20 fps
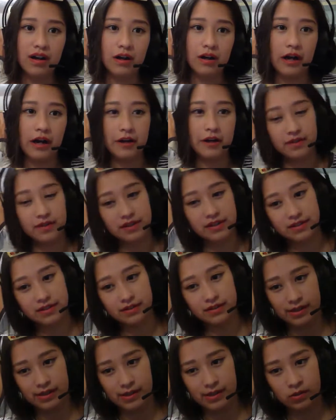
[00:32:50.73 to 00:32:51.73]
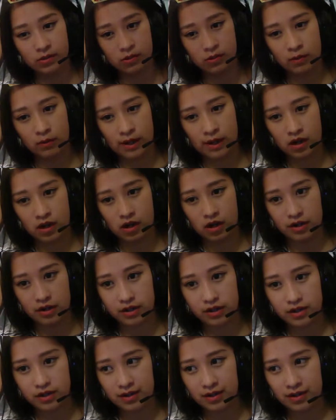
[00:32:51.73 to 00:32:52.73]
recently quit art
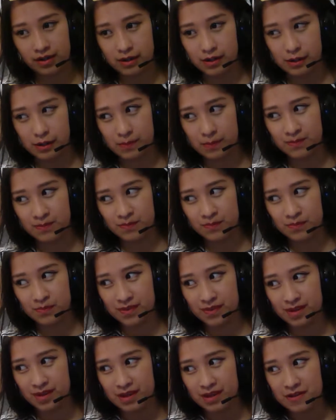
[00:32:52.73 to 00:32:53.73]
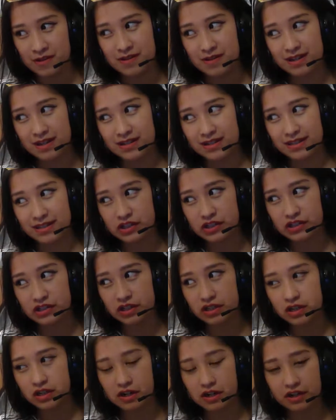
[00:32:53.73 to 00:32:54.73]
because I took a
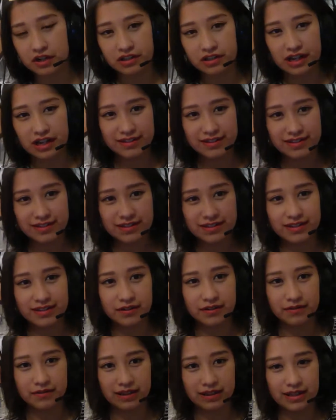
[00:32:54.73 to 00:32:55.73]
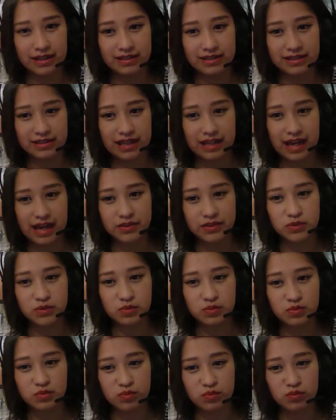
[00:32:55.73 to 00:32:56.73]
lot of art classes and I realized that's
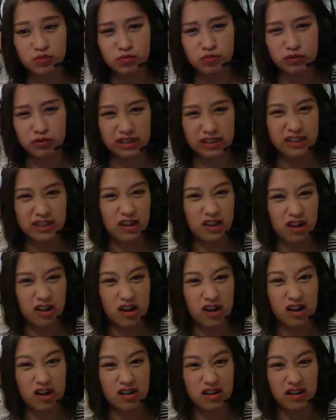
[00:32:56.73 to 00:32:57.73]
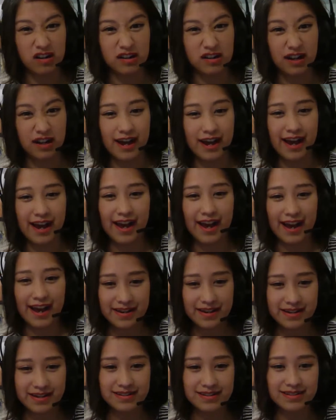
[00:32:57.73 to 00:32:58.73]
really hard
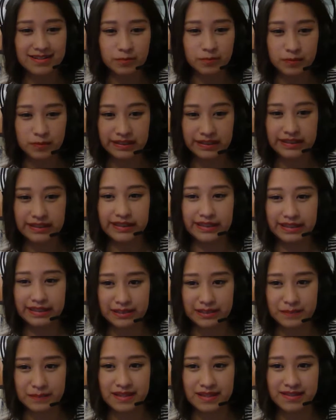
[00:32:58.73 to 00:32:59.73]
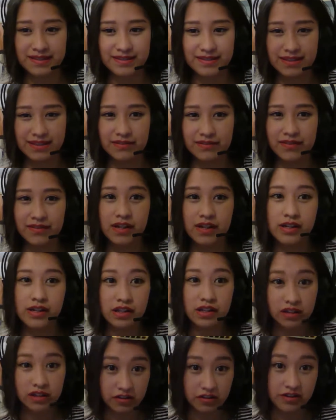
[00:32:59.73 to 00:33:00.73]
and it's really expensive.
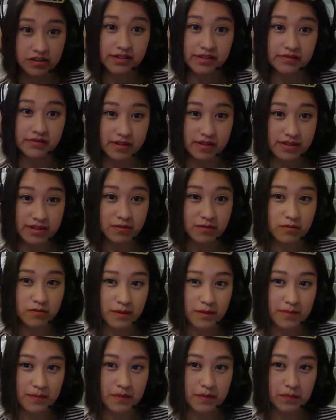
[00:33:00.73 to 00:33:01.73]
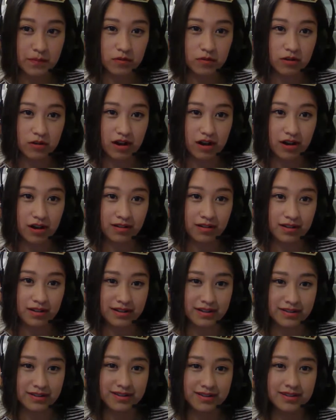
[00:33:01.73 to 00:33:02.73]
There is a reason why people call
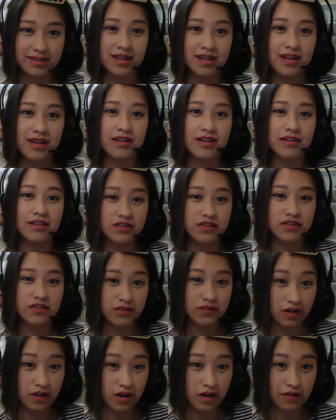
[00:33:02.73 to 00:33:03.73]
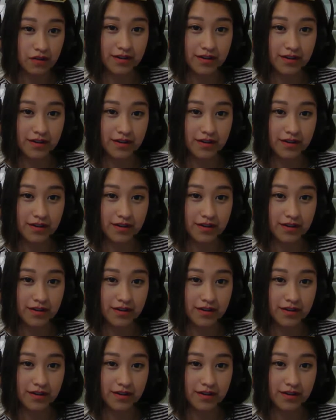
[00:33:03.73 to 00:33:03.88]
us starving